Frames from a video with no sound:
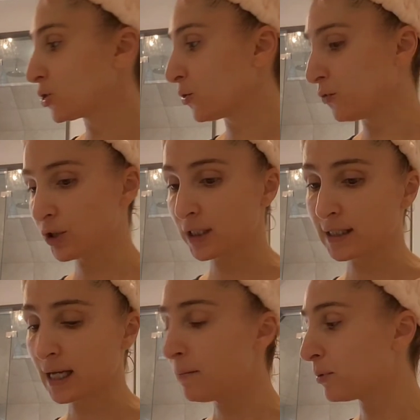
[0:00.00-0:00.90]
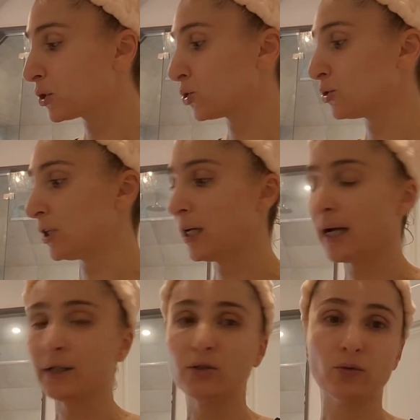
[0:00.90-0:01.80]
So for example, today
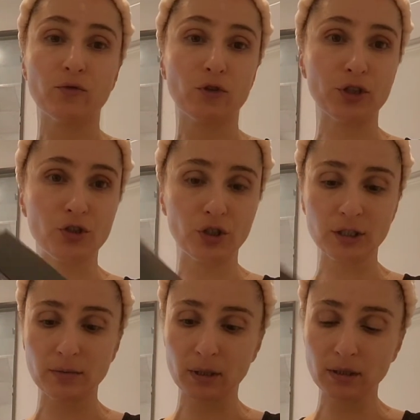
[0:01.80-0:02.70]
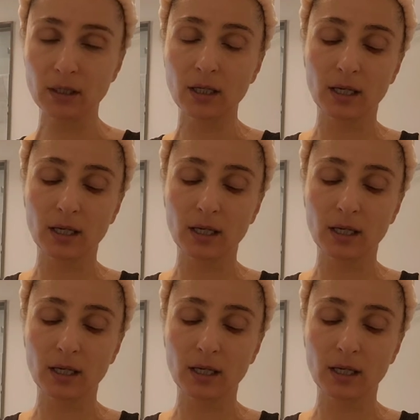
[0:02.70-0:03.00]
I do first treatment,